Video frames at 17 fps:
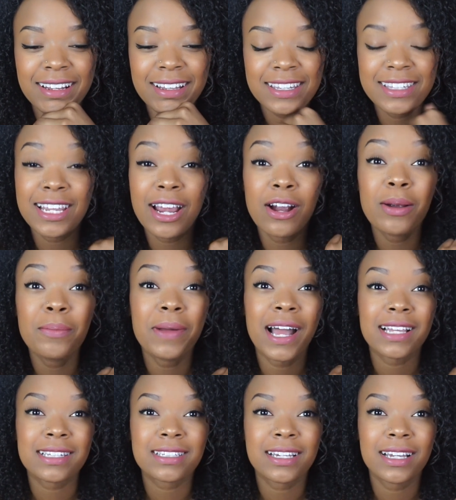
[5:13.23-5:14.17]
Sarah
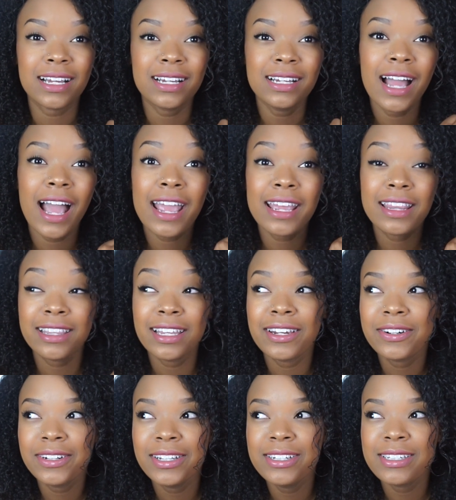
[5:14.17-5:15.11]
Baska. I
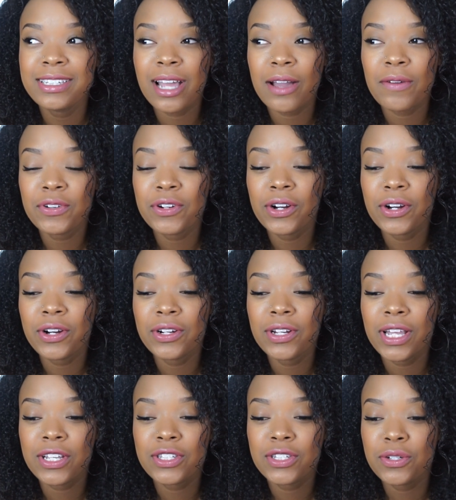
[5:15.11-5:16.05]
literally discovered
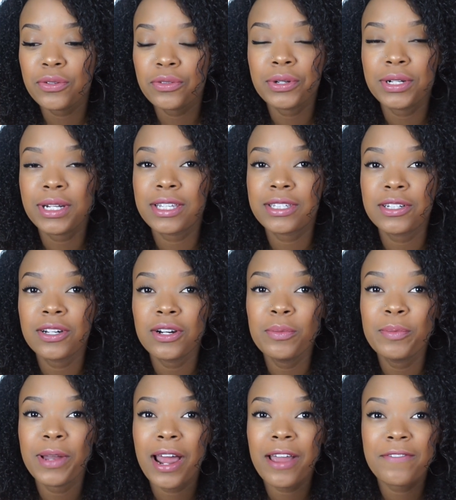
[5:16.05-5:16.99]
her like 2-3 days
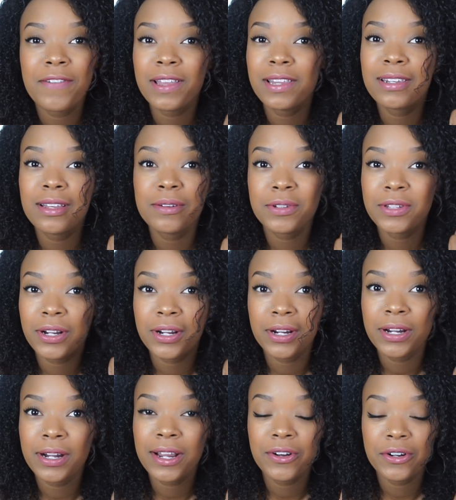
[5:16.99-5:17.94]
ago, but I fell in love with
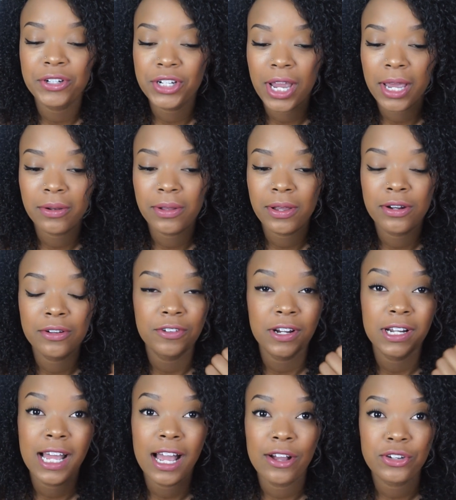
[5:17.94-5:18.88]
her and her channel and her
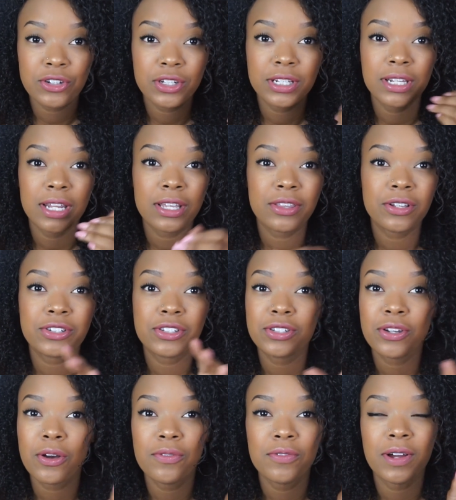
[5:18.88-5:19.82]
friend Ashlyn. Like, they're
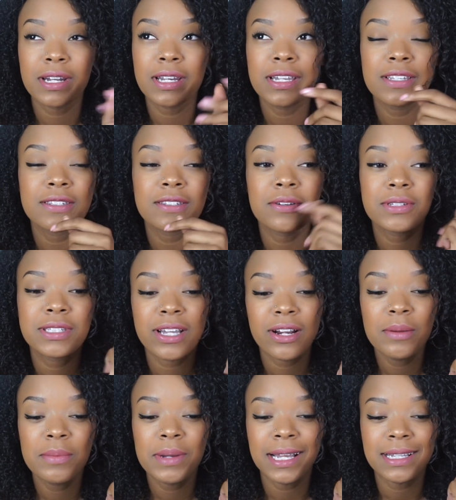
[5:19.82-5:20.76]
so funny. So,
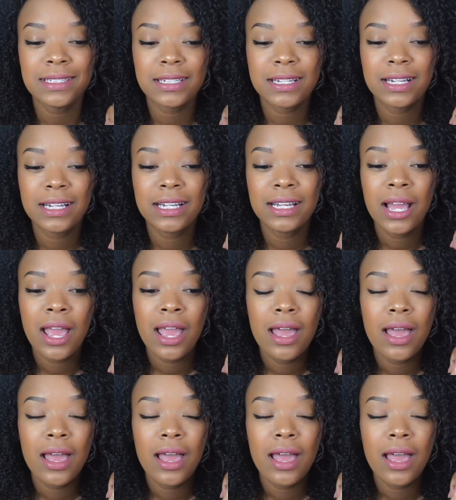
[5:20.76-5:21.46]
Sarah Baska.